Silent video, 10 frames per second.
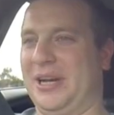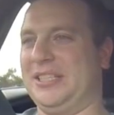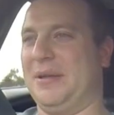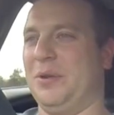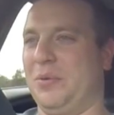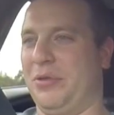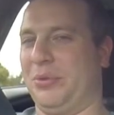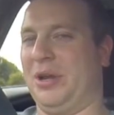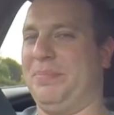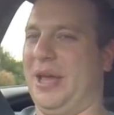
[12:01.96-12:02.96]
buy something with
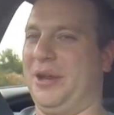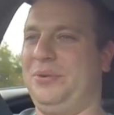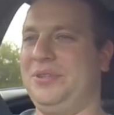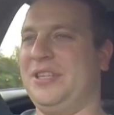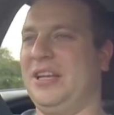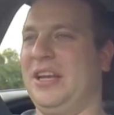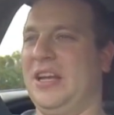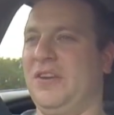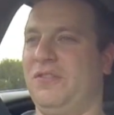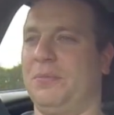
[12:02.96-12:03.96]
3 pedals
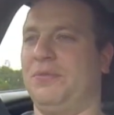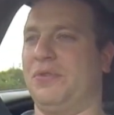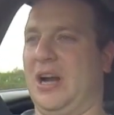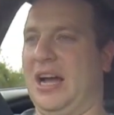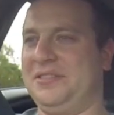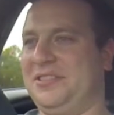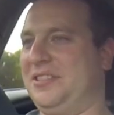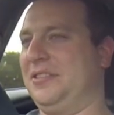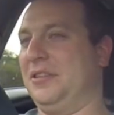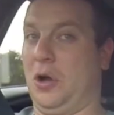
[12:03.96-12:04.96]
from
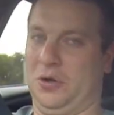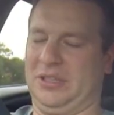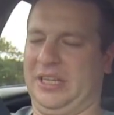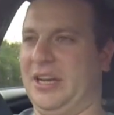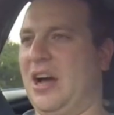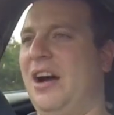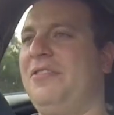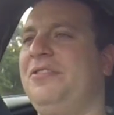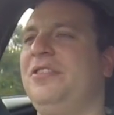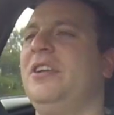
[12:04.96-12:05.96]
France, oddly enough.